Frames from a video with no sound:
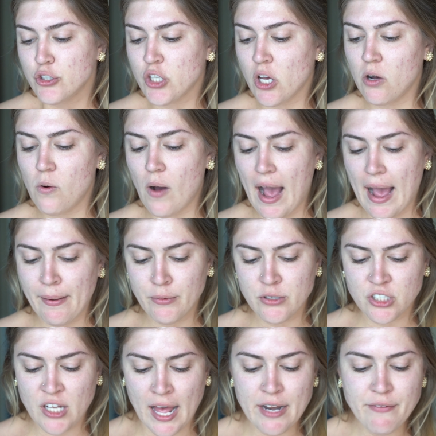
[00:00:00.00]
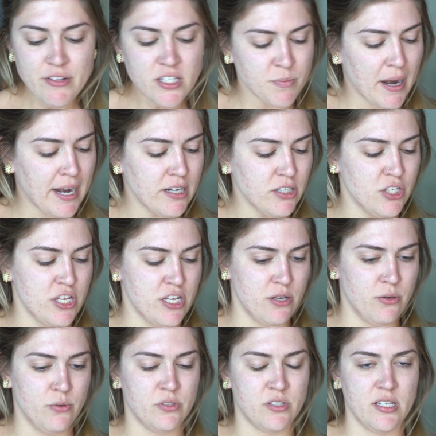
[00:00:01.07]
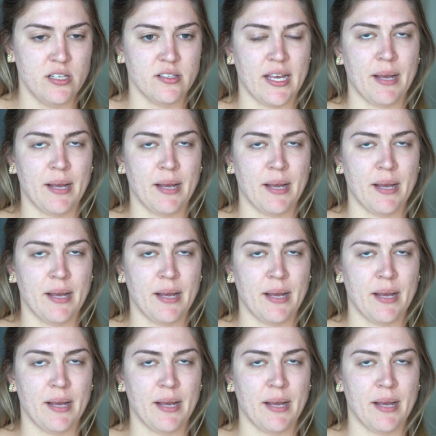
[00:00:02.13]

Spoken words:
So I was kind of inspired to use these